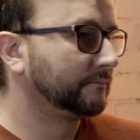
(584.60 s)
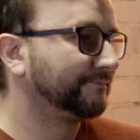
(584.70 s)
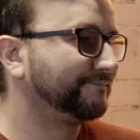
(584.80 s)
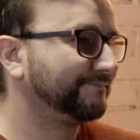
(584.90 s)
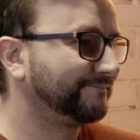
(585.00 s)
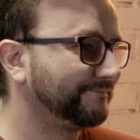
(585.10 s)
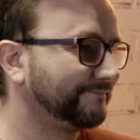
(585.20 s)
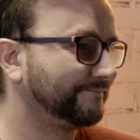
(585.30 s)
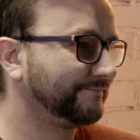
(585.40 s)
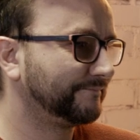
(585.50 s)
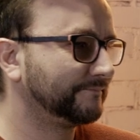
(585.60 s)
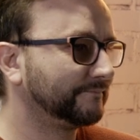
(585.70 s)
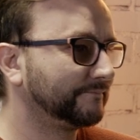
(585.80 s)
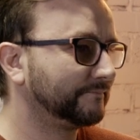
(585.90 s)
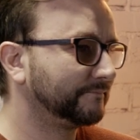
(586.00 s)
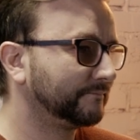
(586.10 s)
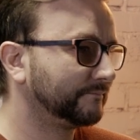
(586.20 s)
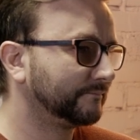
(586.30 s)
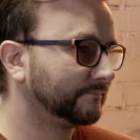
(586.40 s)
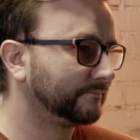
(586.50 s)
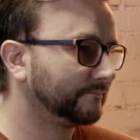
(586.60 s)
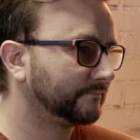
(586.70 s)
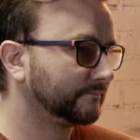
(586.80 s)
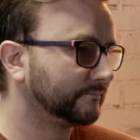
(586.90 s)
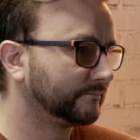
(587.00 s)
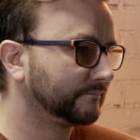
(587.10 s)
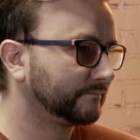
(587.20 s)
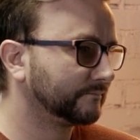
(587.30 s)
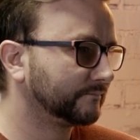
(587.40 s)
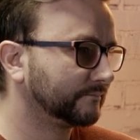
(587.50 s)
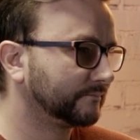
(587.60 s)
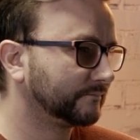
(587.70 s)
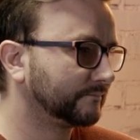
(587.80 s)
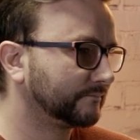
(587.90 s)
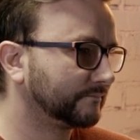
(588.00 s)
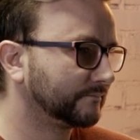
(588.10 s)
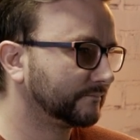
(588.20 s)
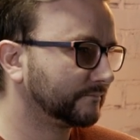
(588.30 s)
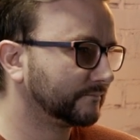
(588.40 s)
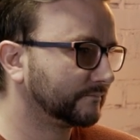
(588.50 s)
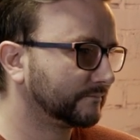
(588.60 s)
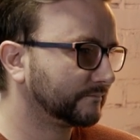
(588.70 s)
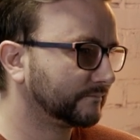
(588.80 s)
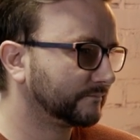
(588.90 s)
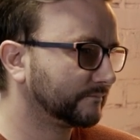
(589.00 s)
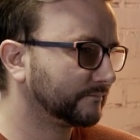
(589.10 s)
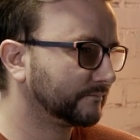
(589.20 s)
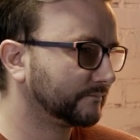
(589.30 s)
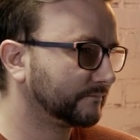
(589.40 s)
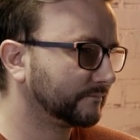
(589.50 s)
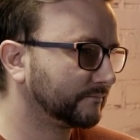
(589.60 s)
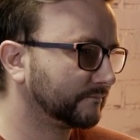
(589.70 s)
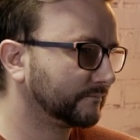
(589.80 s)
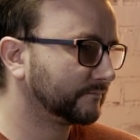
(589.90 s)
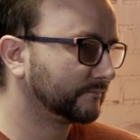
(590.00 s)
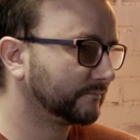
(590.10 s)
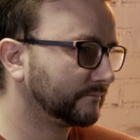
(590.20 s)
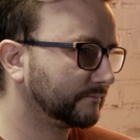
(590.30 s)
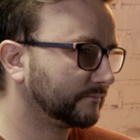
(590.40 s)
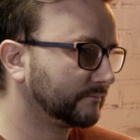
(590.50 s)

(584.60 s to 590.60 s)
No words are spoken by the person on screen.